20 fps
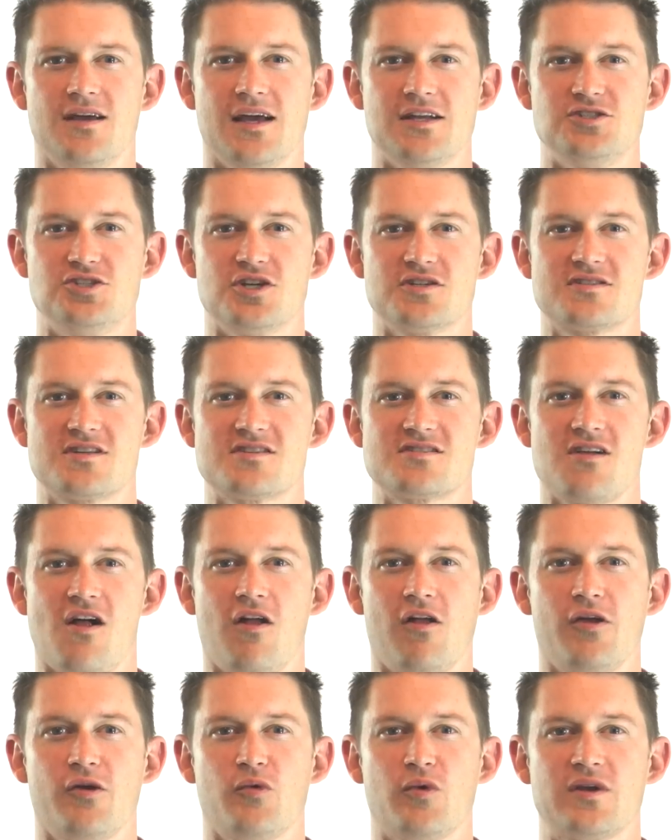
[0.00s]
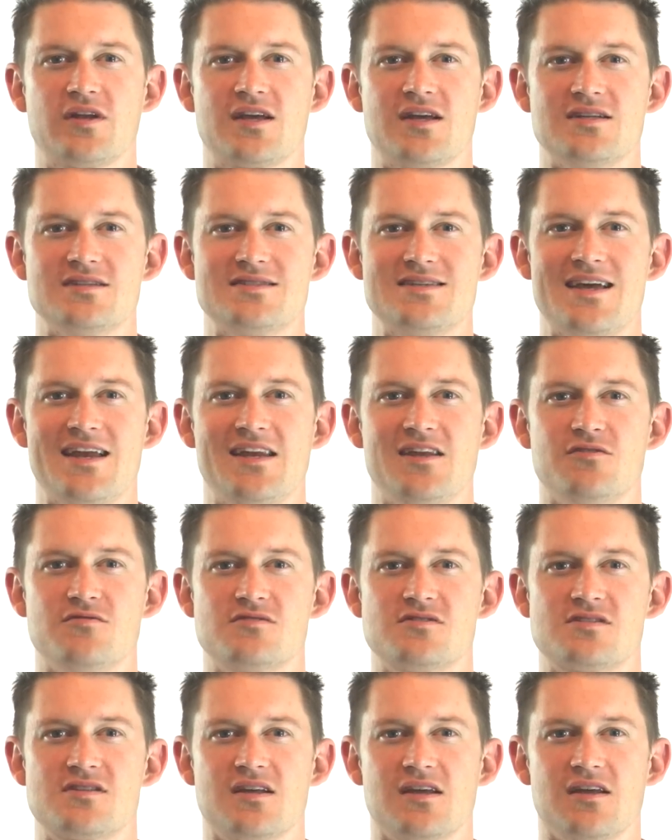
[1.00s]
And just as Hollywood
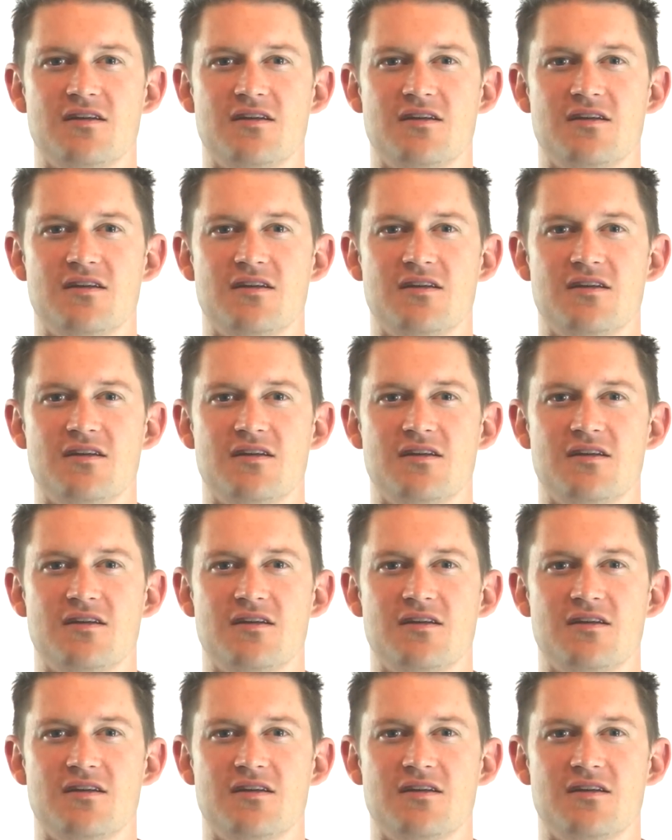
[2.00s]
continues to